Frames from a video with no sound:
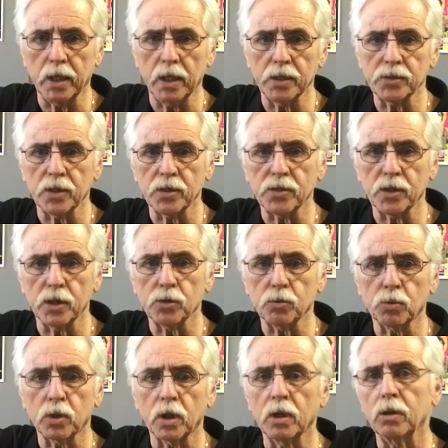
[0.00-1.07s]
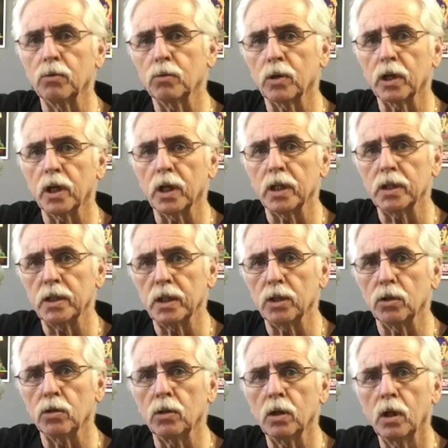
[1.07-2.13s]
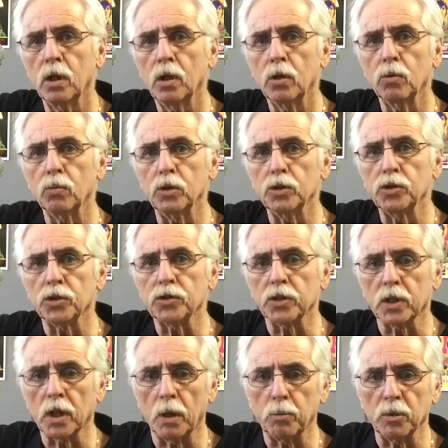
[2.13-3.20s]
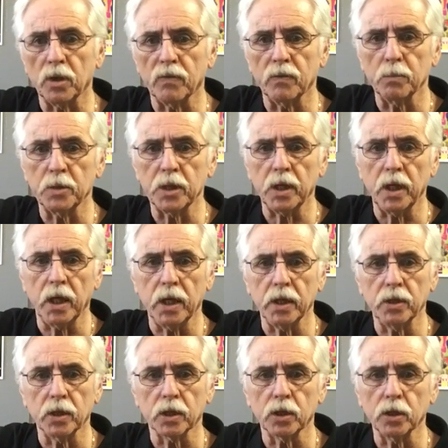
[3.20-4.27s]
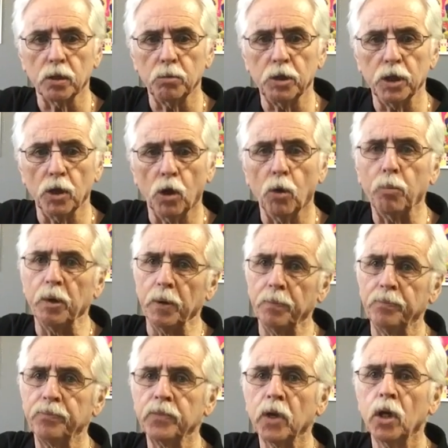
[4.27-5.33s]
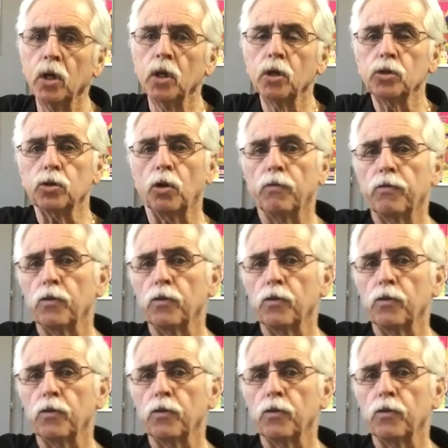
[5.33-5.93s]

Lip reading: As I said, we're going to deal with just a couple of them today, and they're going to be open. So for